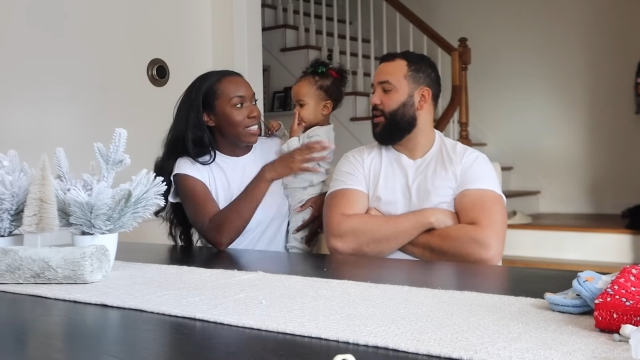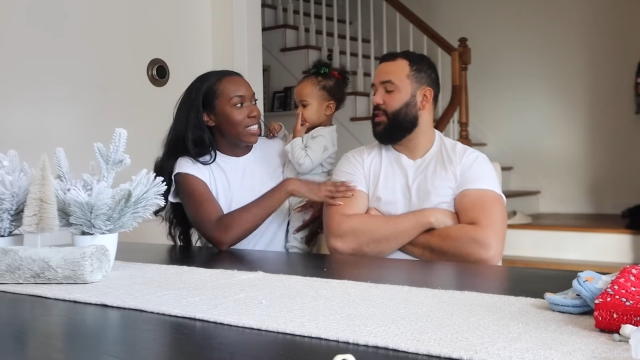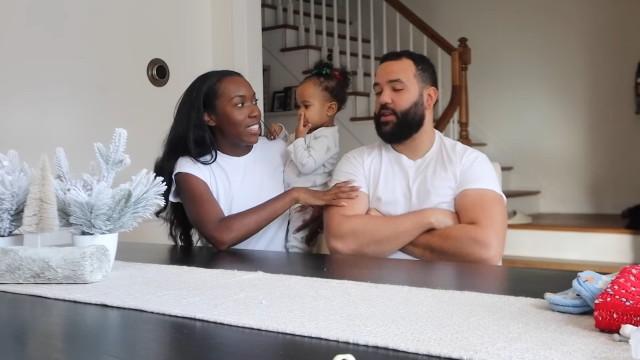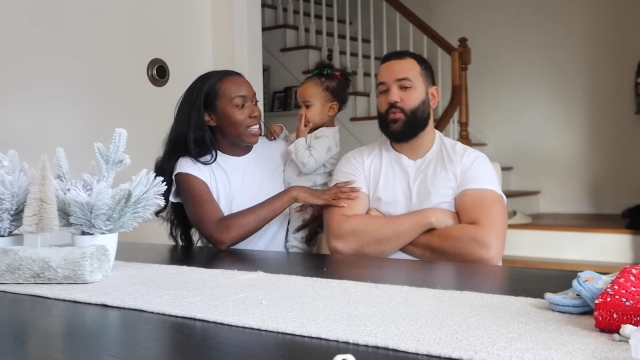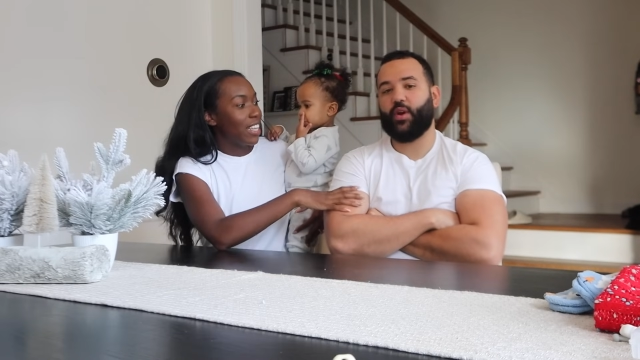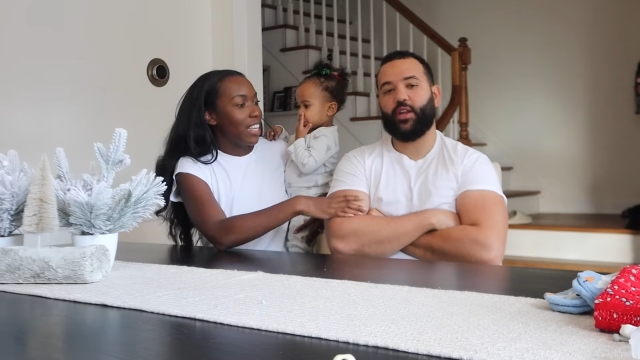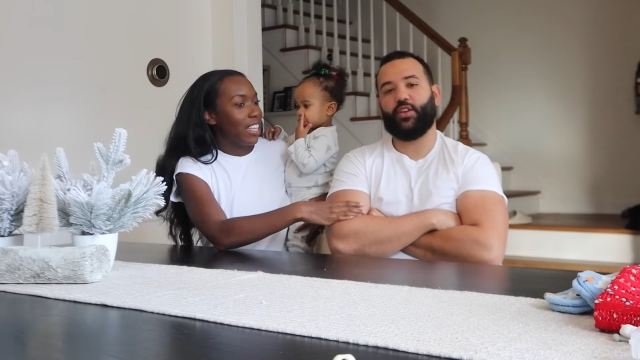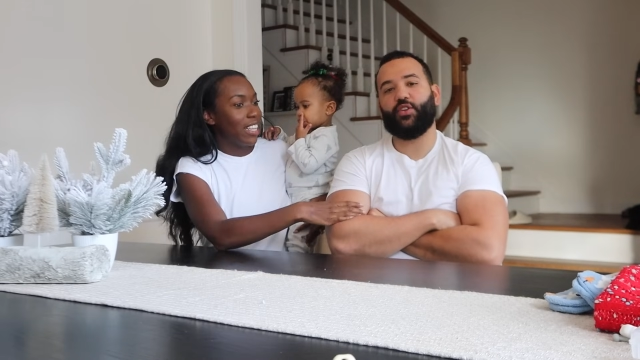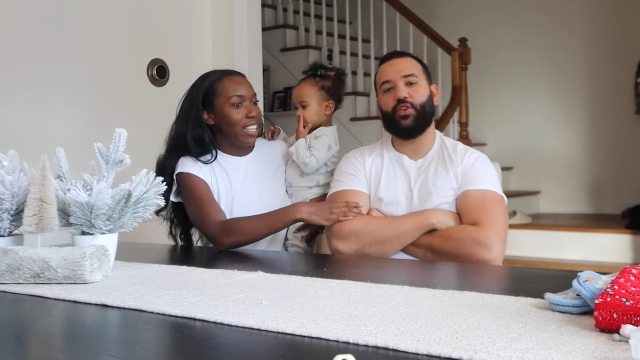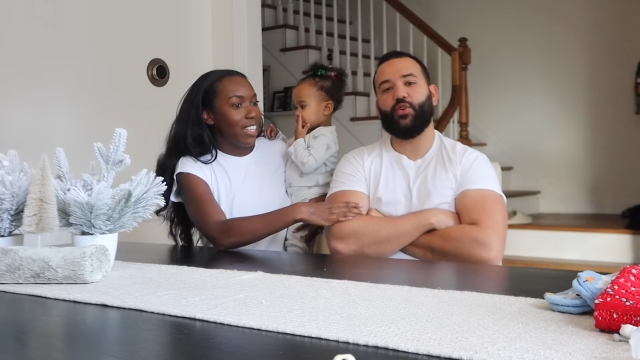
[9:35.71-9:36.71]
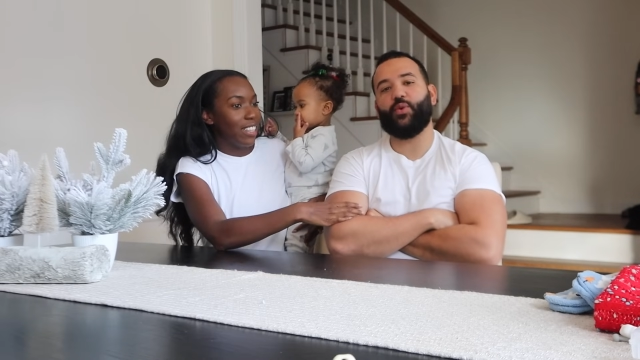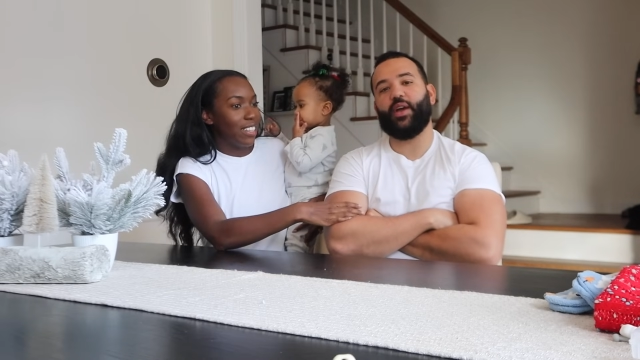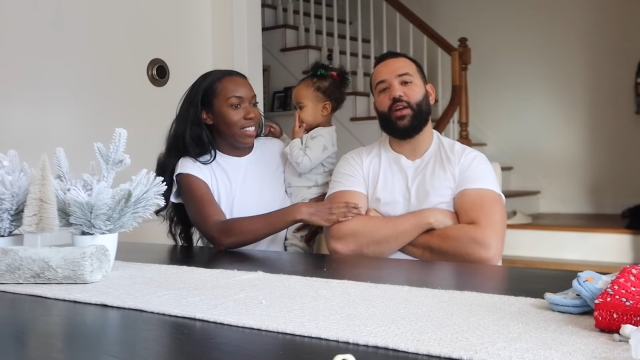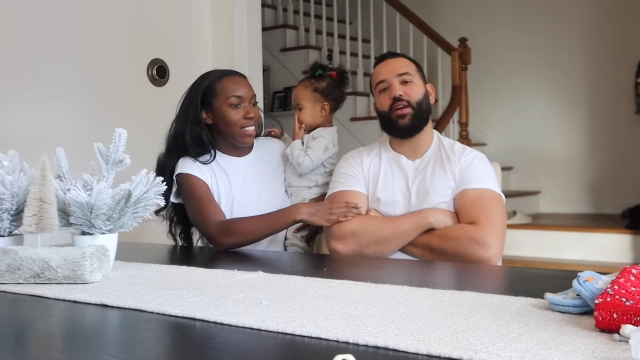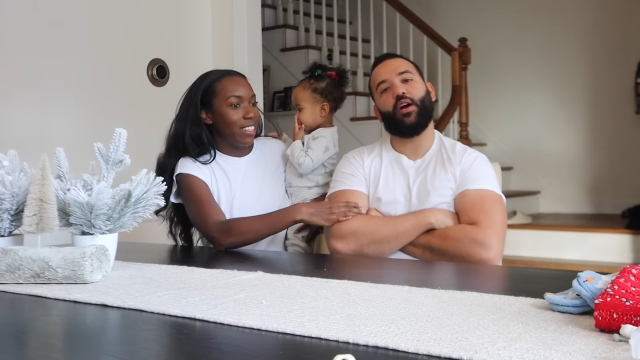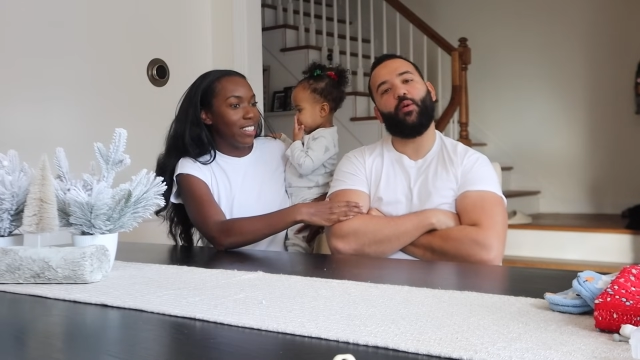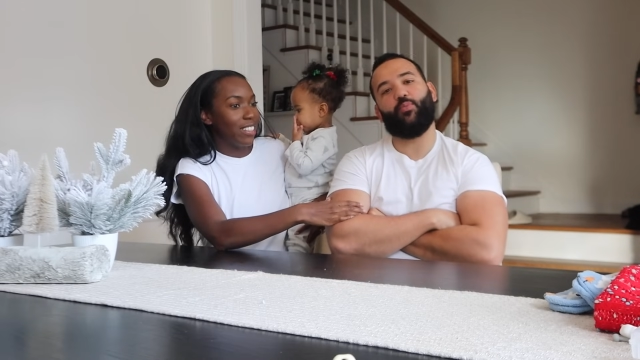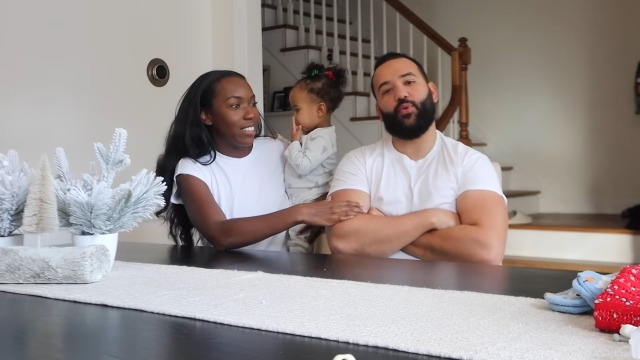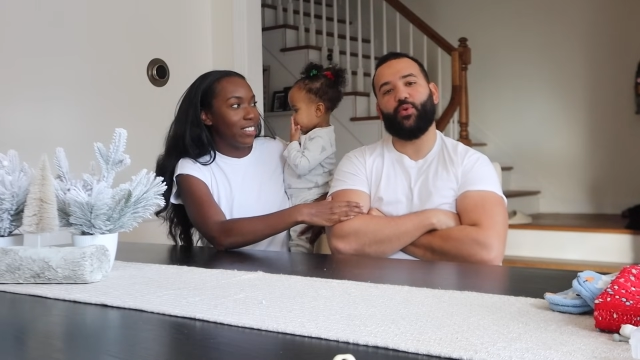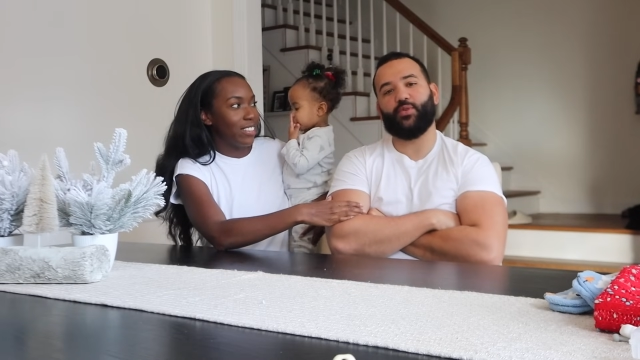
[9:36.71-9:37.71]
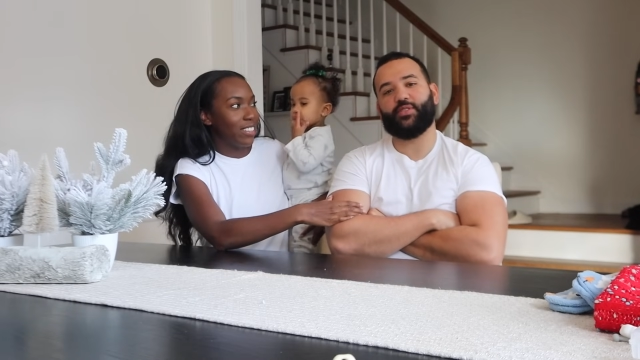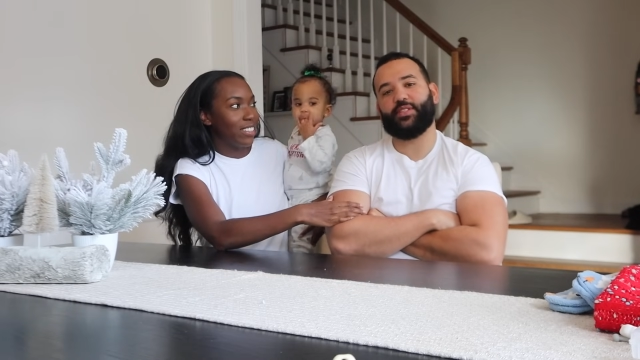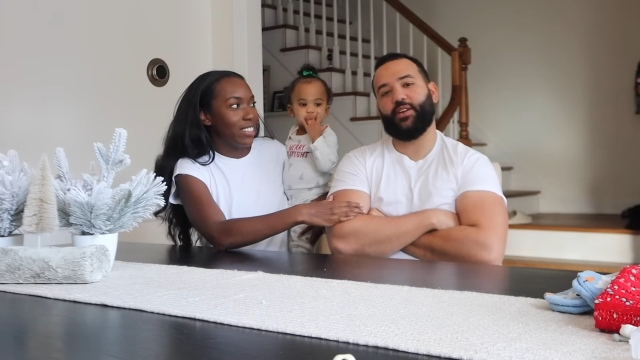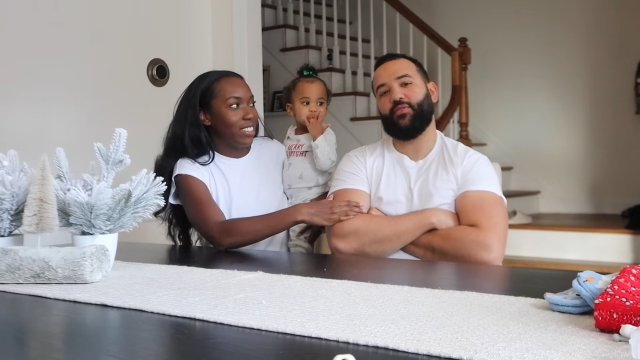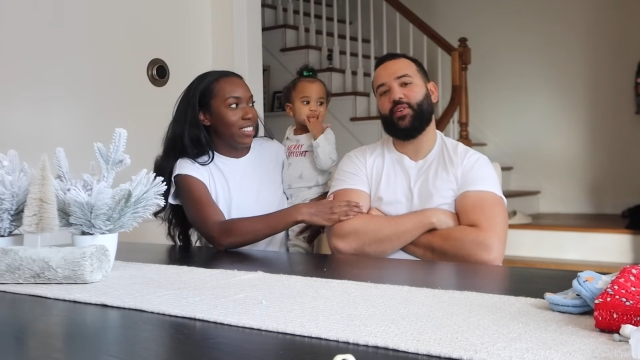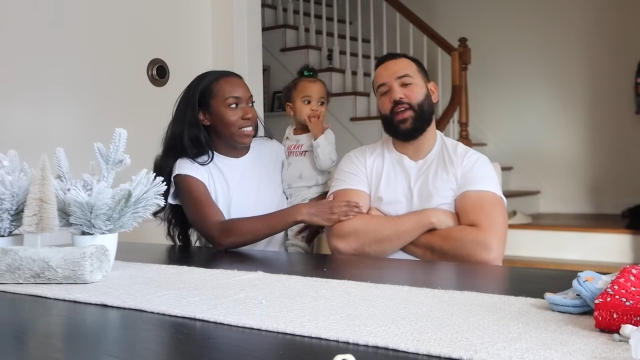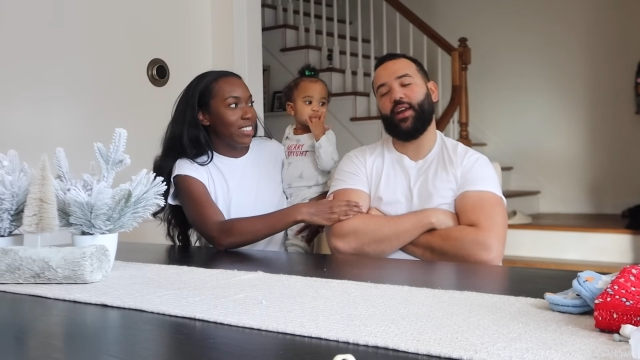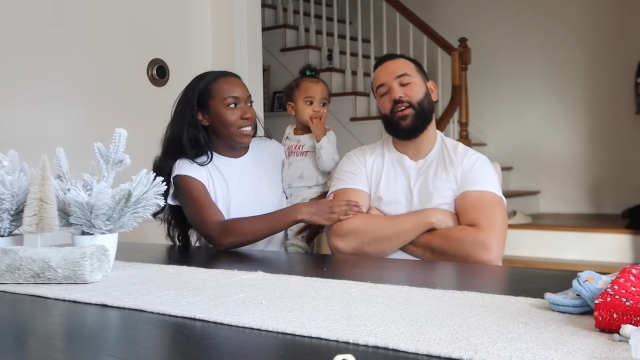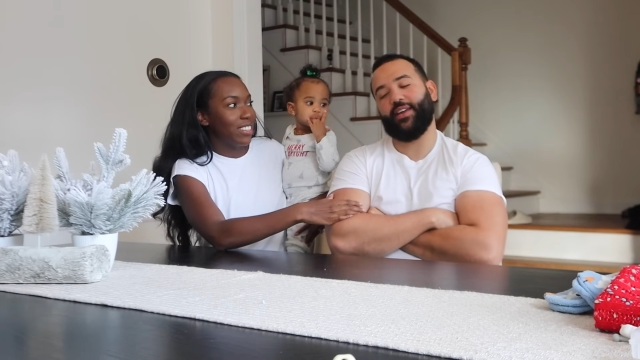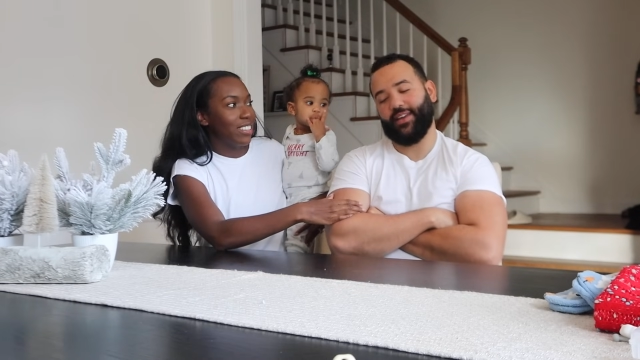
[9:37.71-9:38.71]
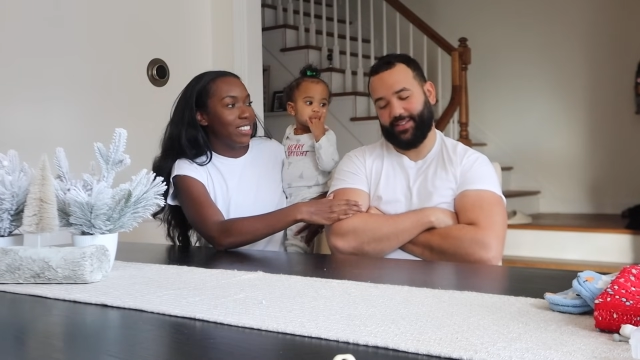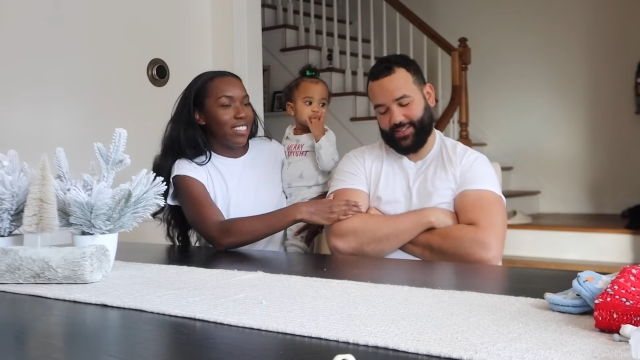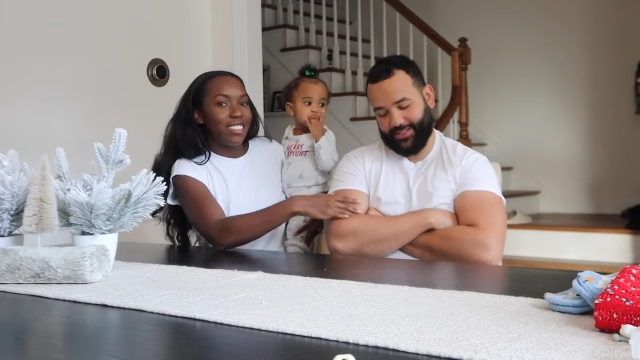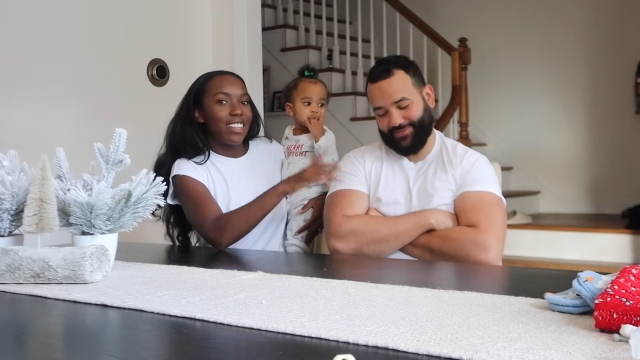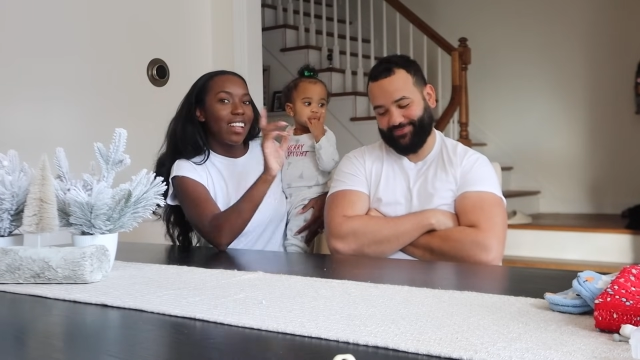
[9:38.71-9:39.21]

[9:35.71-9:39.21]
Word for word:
Speaker 1: And then we're gonna do a couple self-care kit.